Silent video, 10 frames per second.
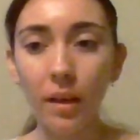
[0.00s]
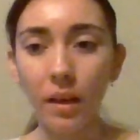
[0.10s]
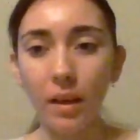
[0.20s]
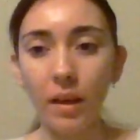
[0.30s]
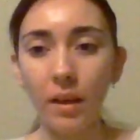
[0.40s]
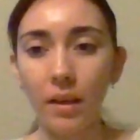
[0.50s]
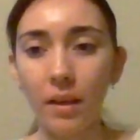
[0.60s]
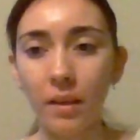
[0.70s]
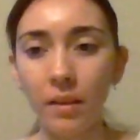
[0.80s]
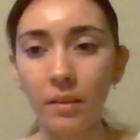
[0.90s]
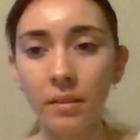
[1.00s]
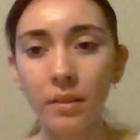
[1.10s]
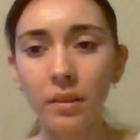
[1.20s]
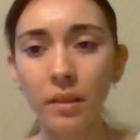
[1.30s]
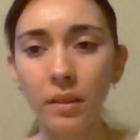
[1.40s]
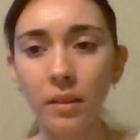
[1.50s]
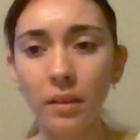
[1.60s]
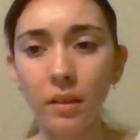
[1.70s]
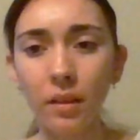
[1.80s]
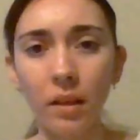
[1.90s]
and
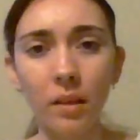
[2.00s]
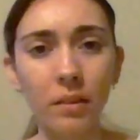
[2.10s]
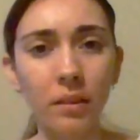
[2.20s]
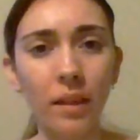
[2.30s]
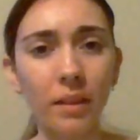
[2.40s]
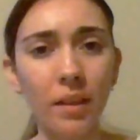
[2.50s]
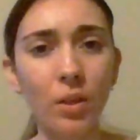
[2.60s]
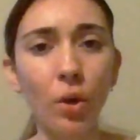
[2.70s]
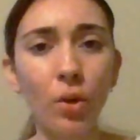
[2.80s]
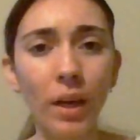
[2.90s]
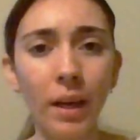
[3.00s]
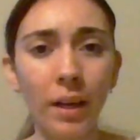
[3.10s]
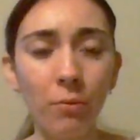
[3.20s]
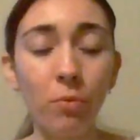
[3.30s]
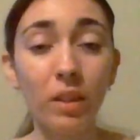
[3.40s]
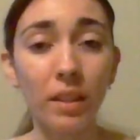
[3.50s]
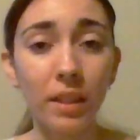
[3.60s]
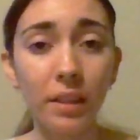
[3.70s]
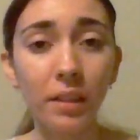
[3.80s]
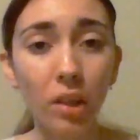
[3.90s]
that they all have one thing
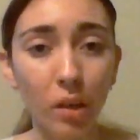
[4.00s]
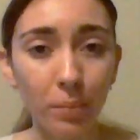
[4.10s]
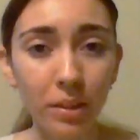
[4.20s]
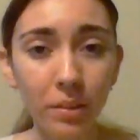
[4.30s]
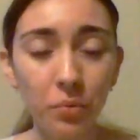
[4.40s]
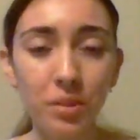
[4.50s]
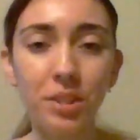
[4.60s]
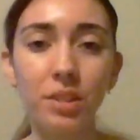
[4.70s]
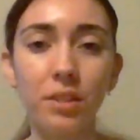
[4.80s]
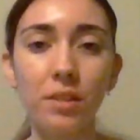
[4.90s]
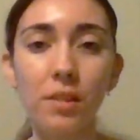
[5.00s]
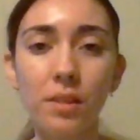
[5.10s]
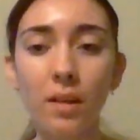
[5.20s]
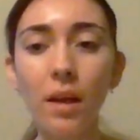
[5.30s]
in common, which is